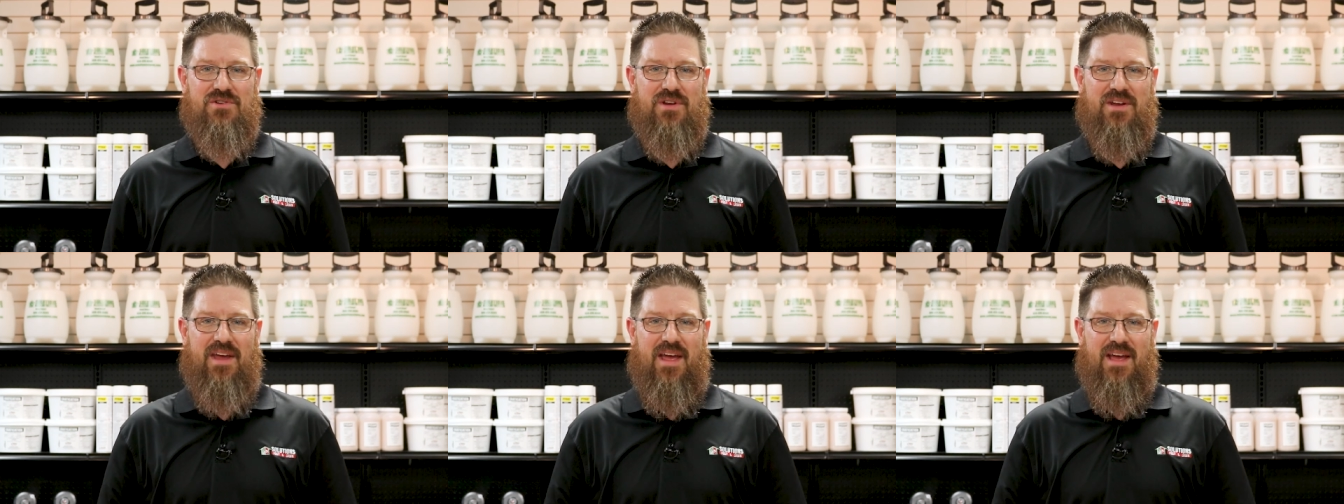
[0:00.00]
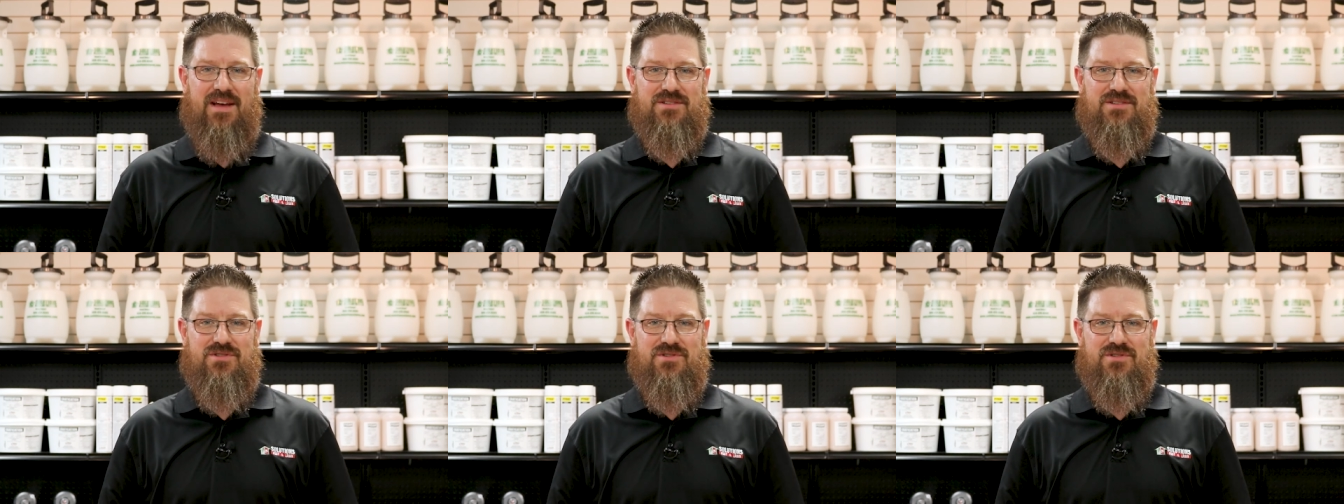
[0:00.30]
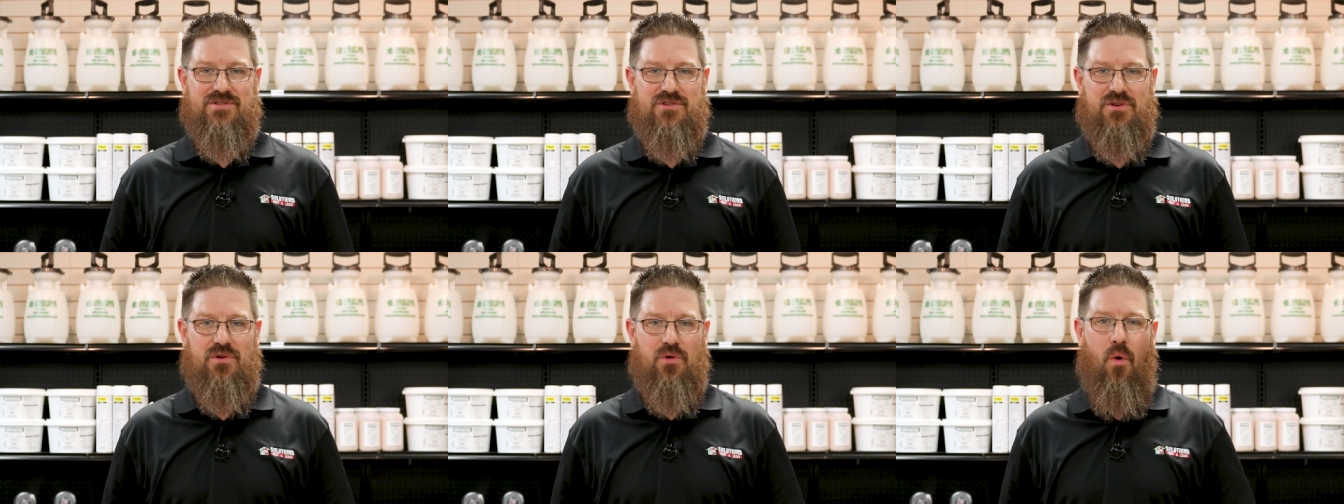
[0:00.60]
you need
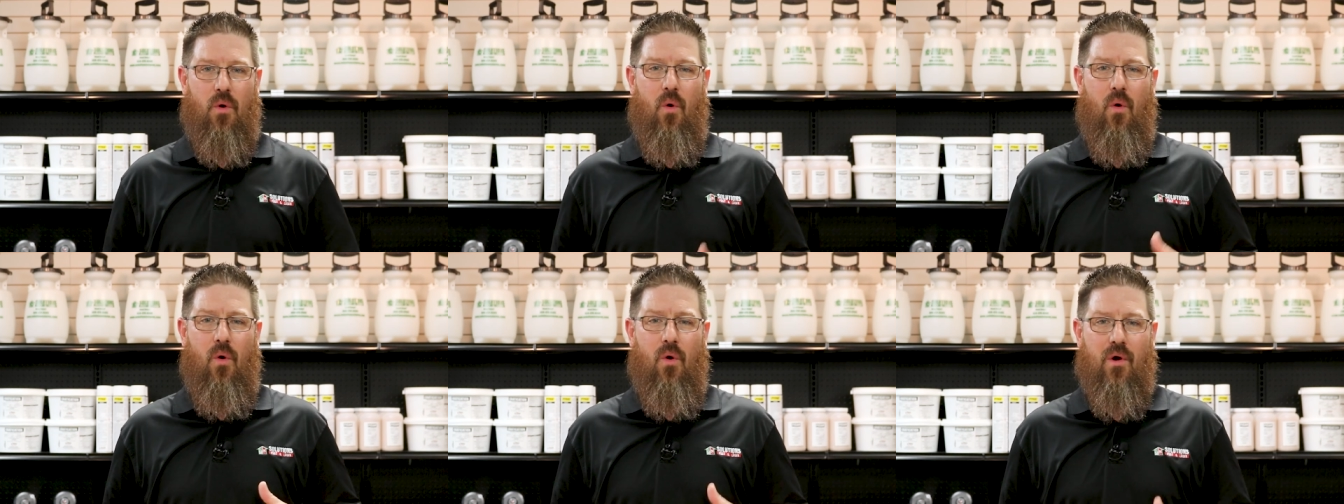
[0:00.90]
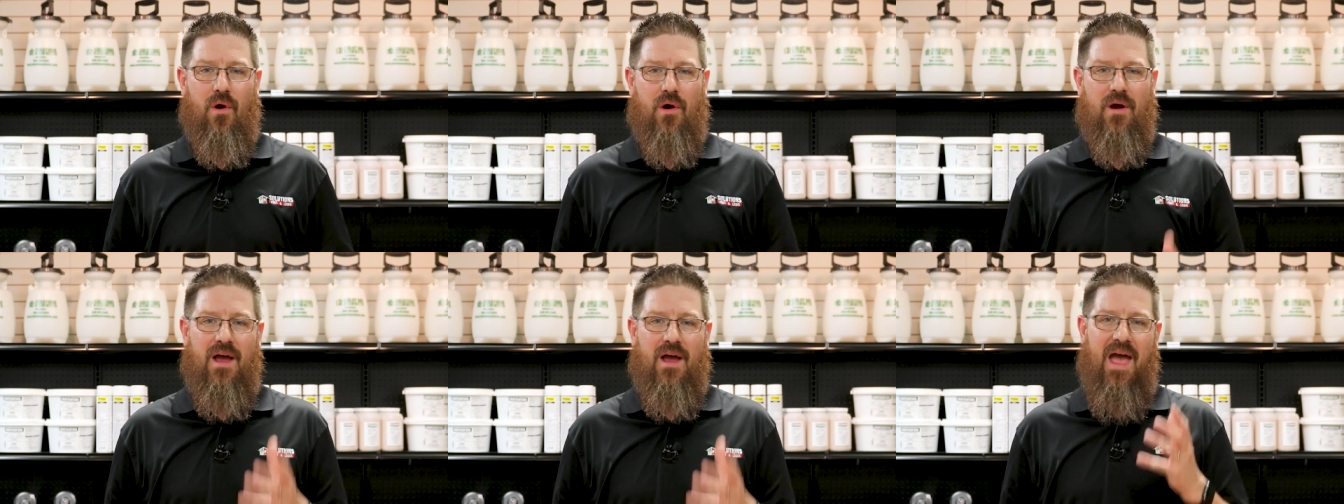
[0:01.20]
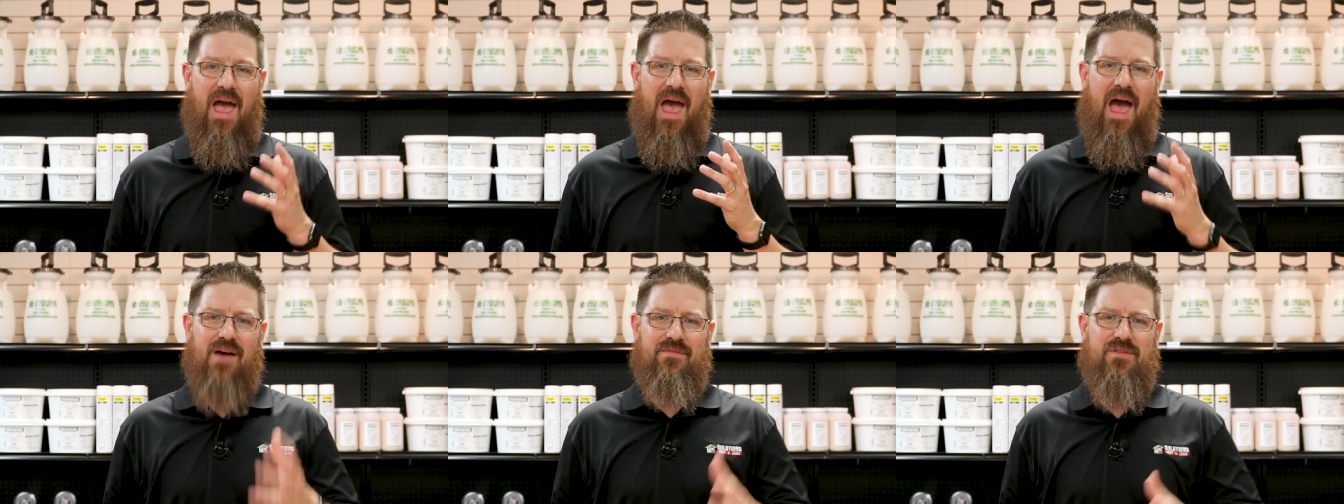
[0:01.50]
answers to, or
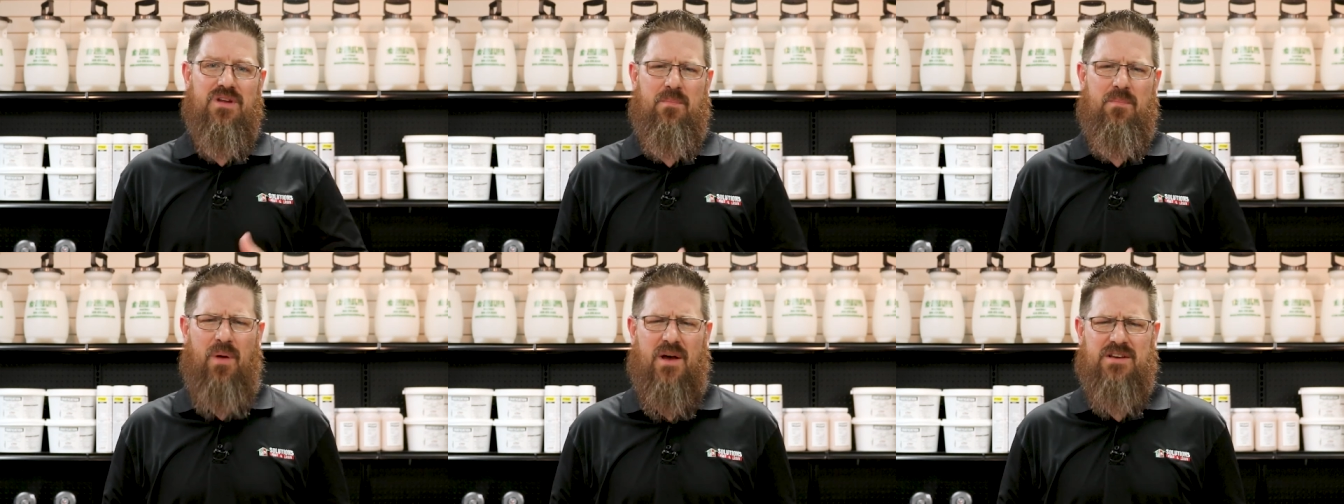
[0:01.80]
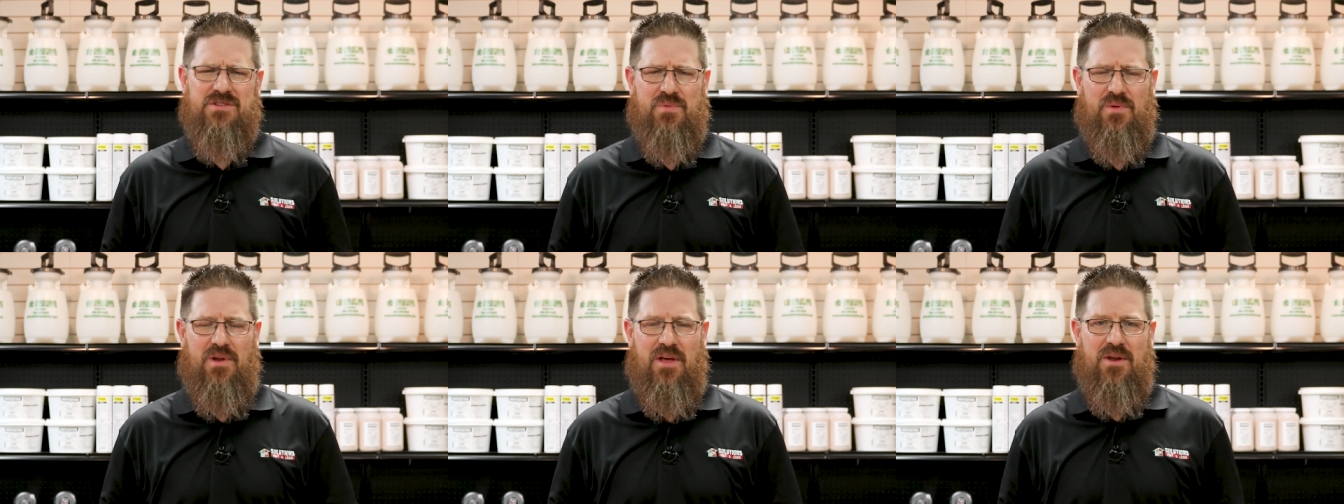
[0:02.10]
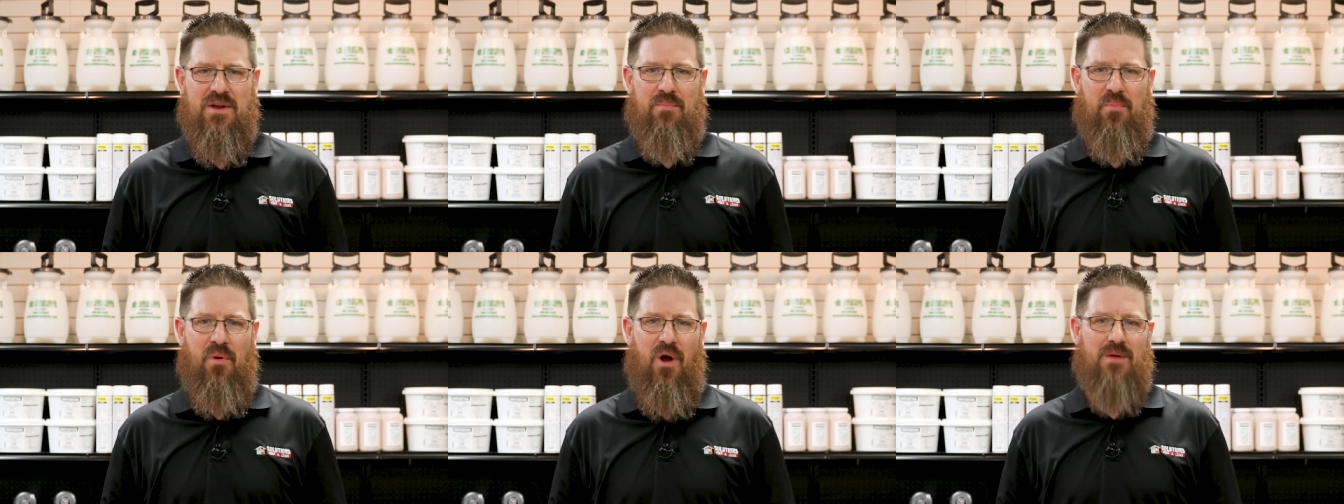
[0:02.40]
have any
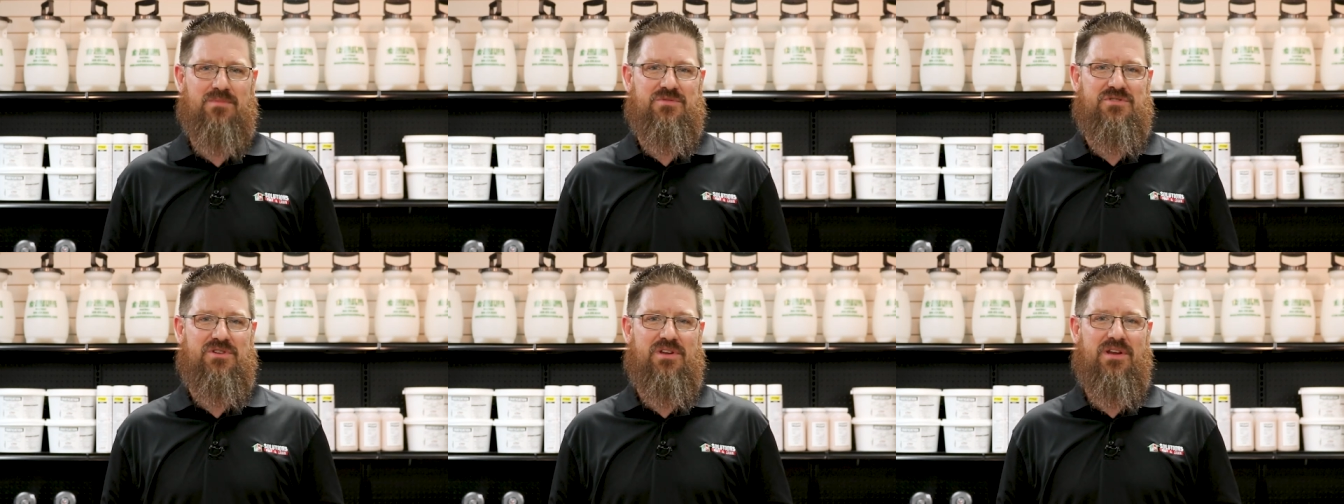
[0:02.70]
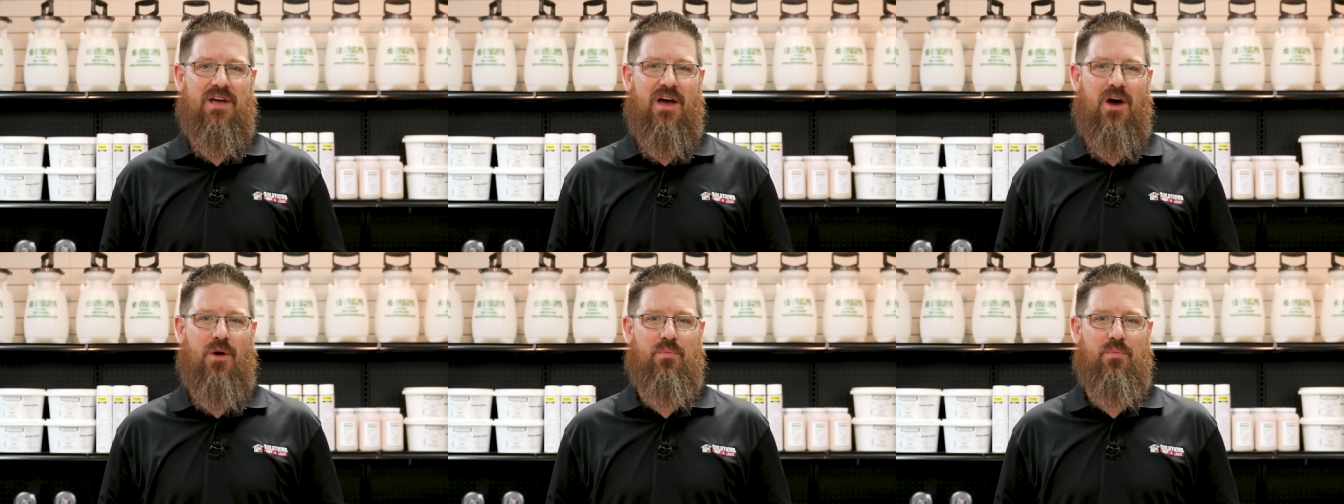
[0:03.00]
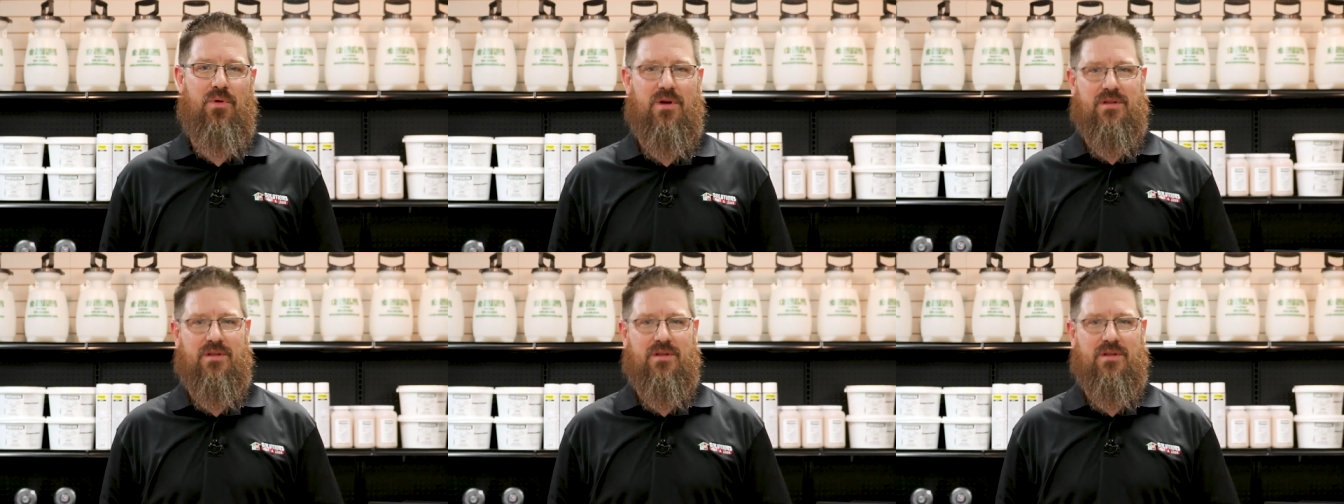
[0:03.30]
pest-related problems you need help